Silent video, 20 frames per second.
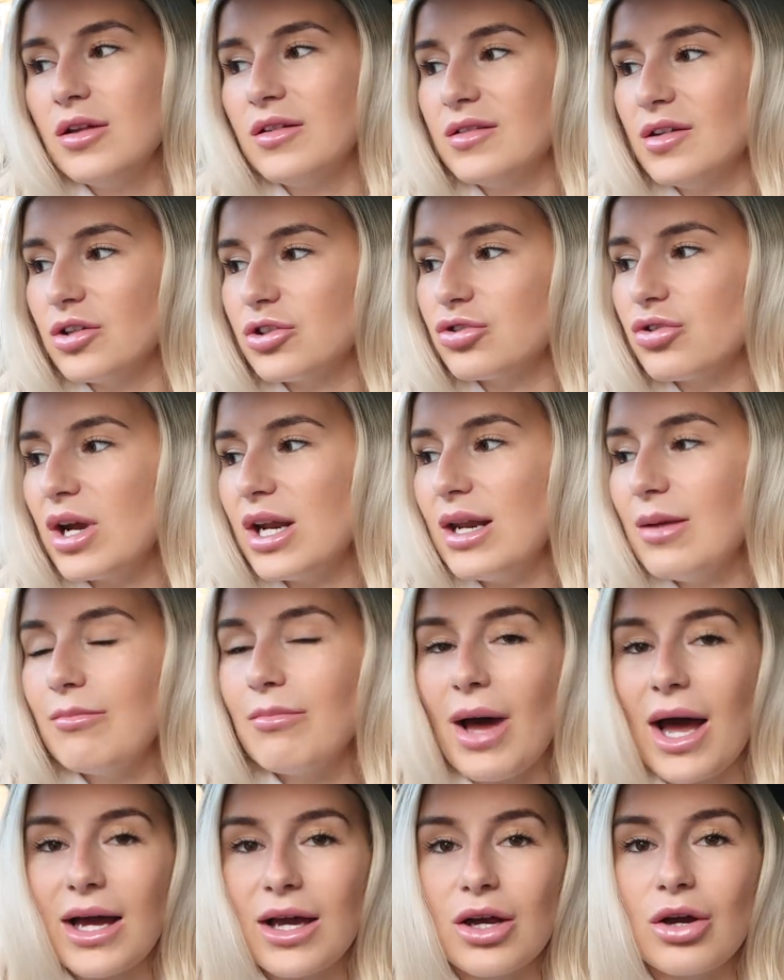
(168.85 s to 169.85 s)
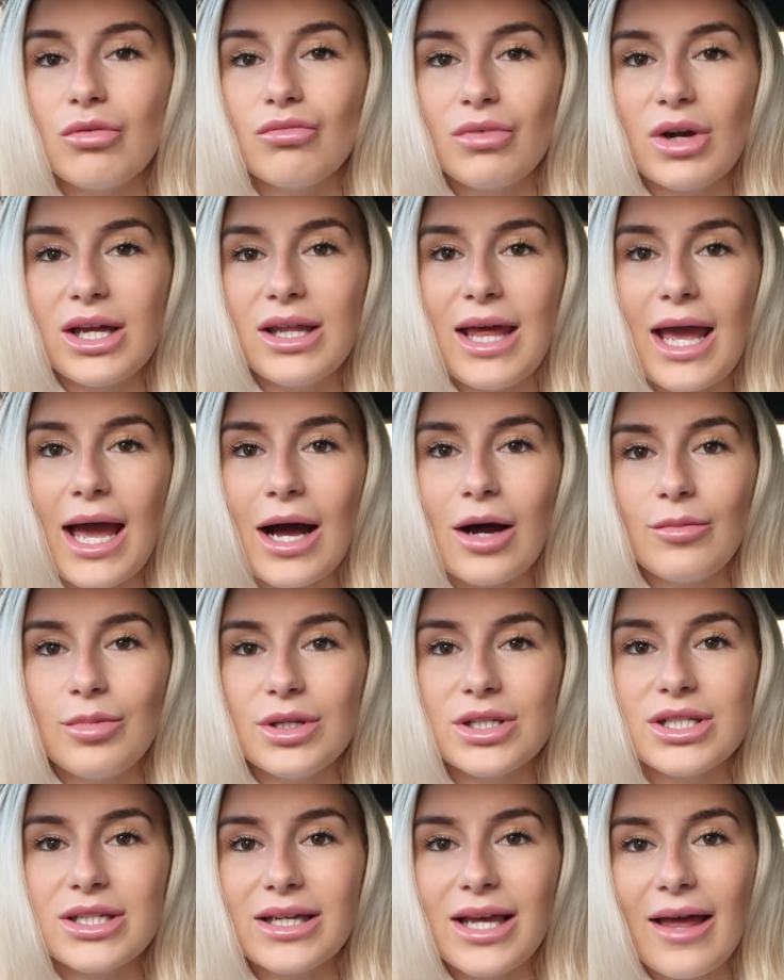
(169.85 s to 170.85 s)
So training back can really help
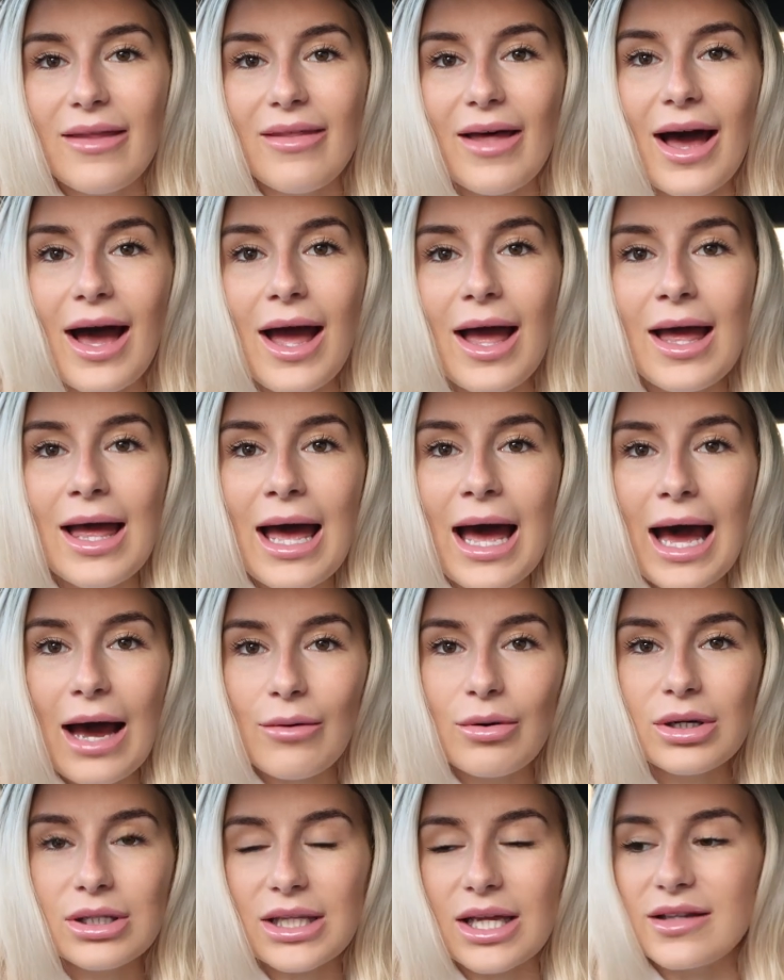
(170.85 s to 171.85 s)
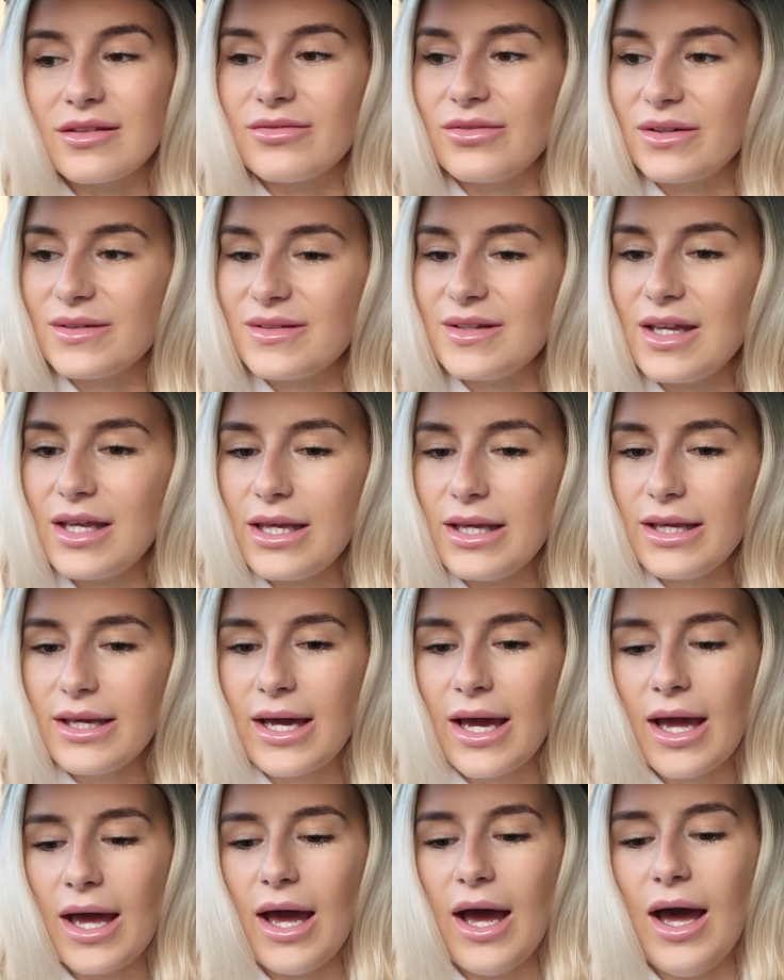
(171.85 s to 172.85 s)
you to get that hourglass physique.